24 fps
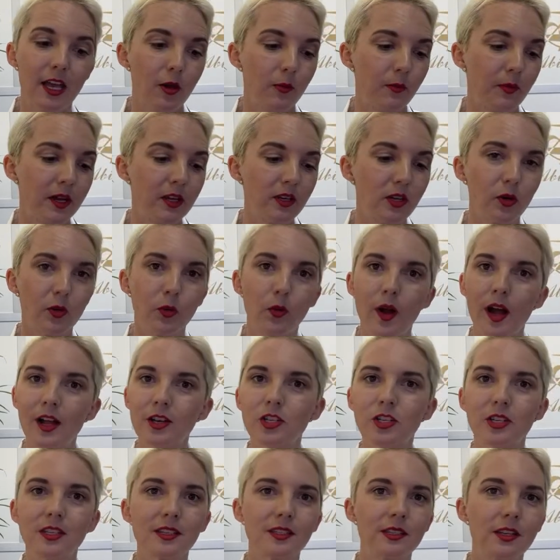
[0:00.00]
But your
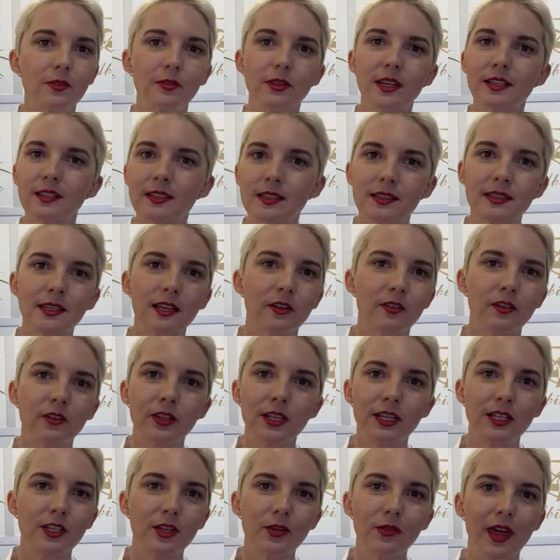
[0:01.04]
watches don't
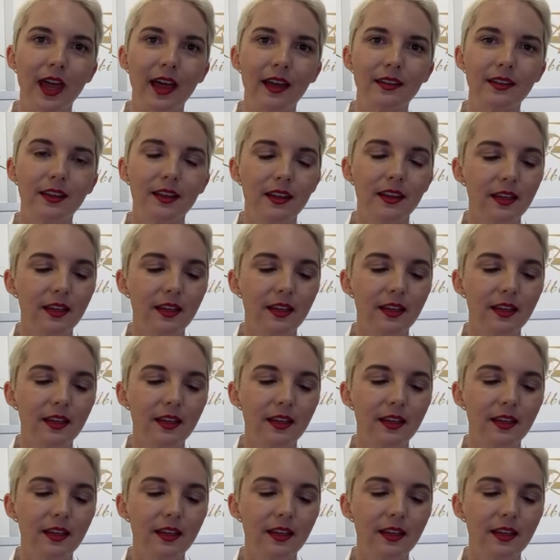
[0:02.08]
necessarily do that.